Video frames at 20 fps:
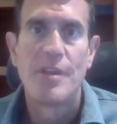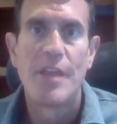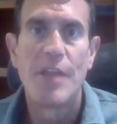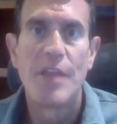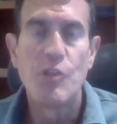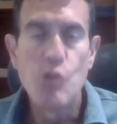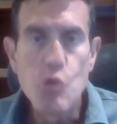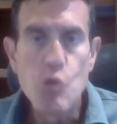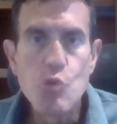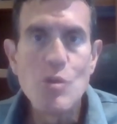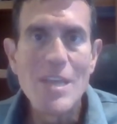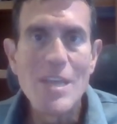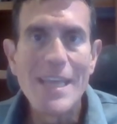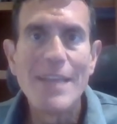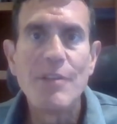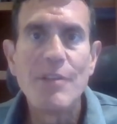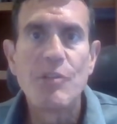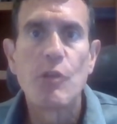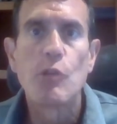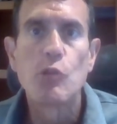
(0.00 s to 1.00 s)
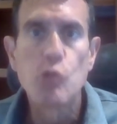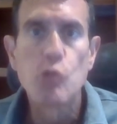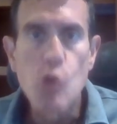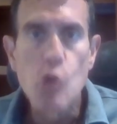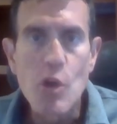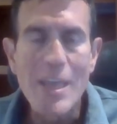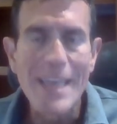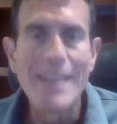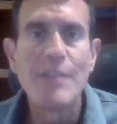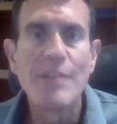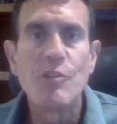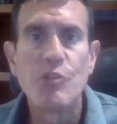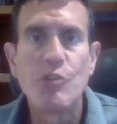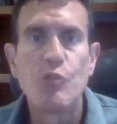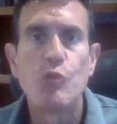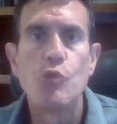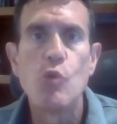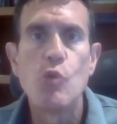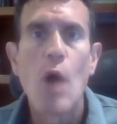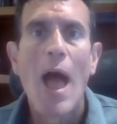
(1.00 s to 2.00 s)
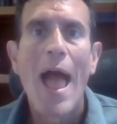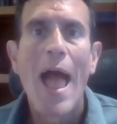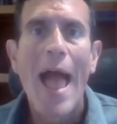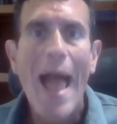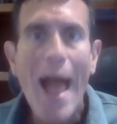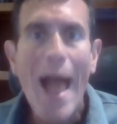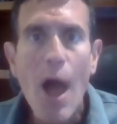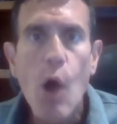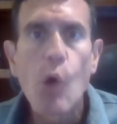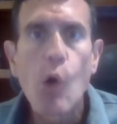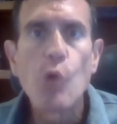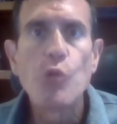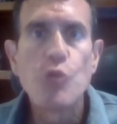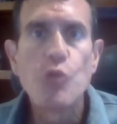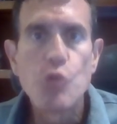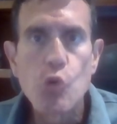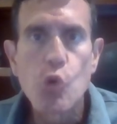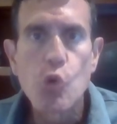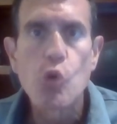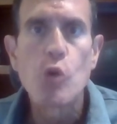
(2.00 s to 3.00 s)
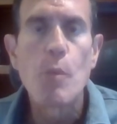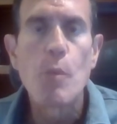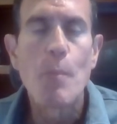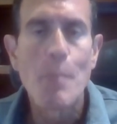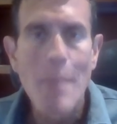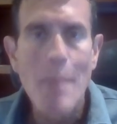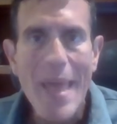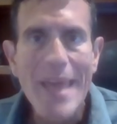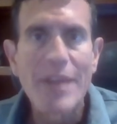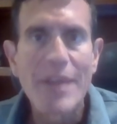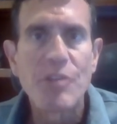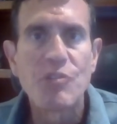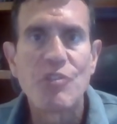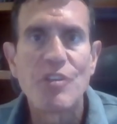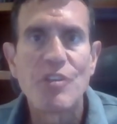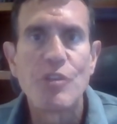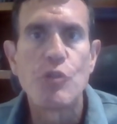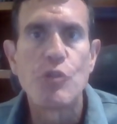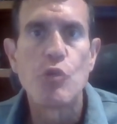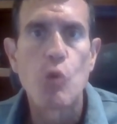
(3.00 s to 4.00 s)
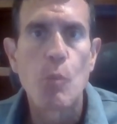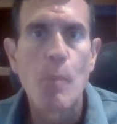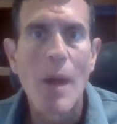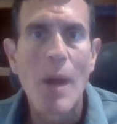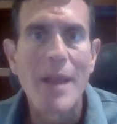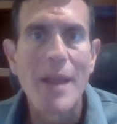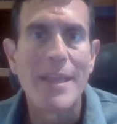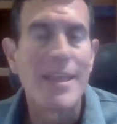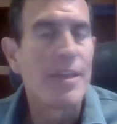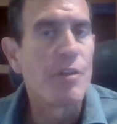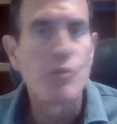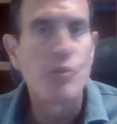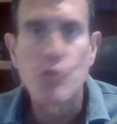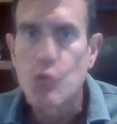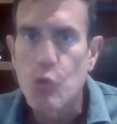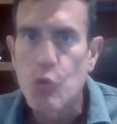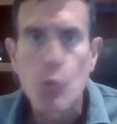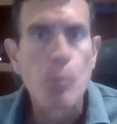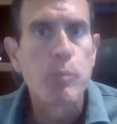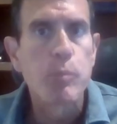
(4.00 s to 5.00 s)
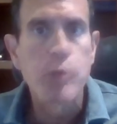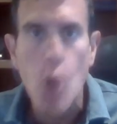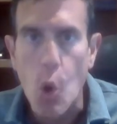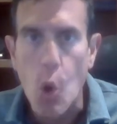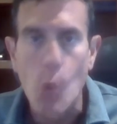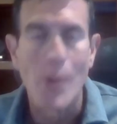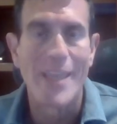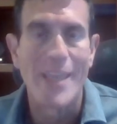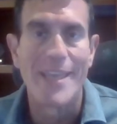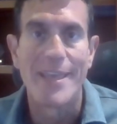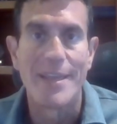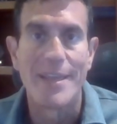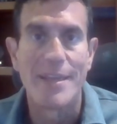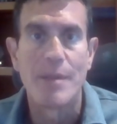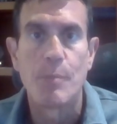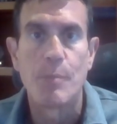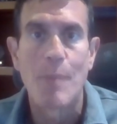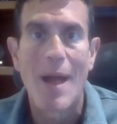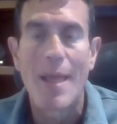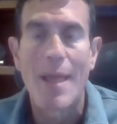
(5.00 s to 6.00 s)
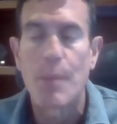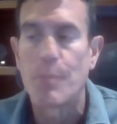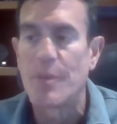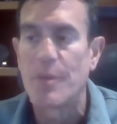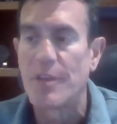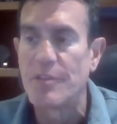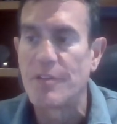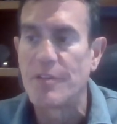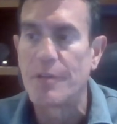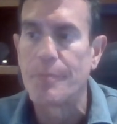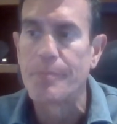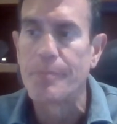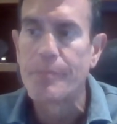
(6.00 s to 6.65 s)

And you need to look into how you're managing your money because you're blowing it, in my opinion.